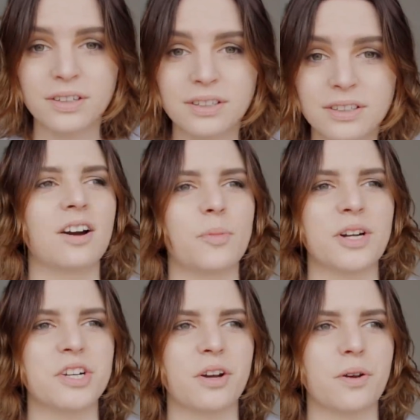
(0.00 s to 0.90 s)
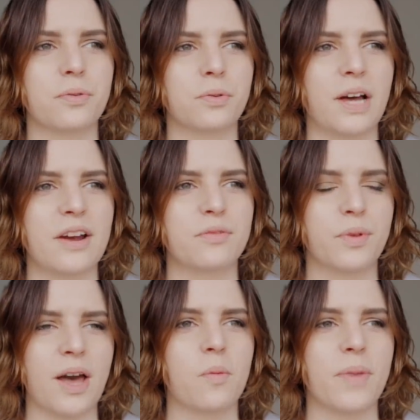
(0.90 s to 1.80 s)
I can't imagine going through life
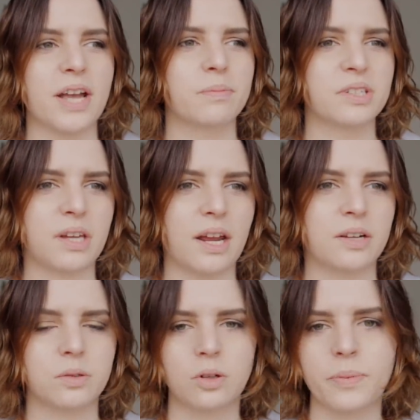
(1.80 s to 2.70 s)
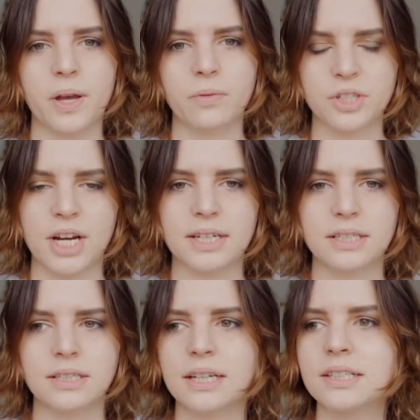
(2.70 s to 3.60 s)
without making mistakes or being
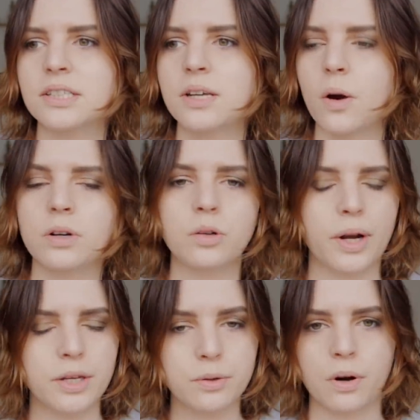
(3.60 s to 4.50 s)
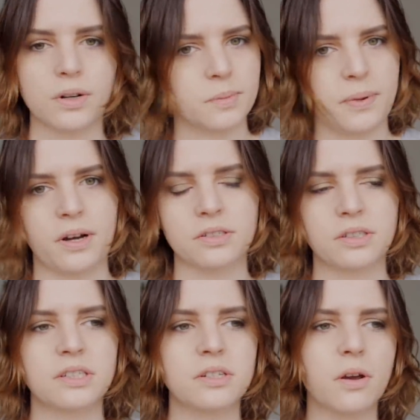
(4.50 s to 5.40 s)
rejected. It's the only way you grow as a
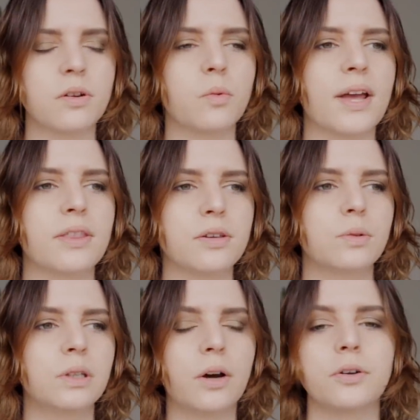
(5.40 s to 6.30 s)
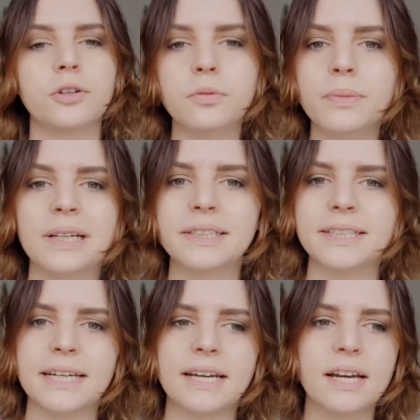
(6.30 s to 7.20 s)
person. It's the only way that you learn
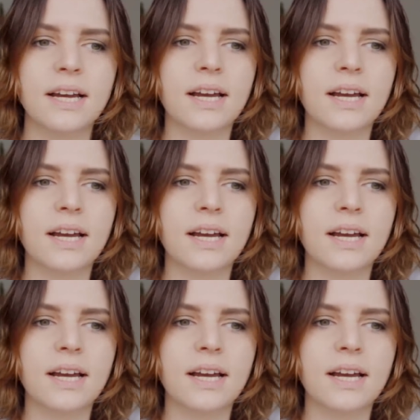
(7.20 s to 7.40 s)
humility.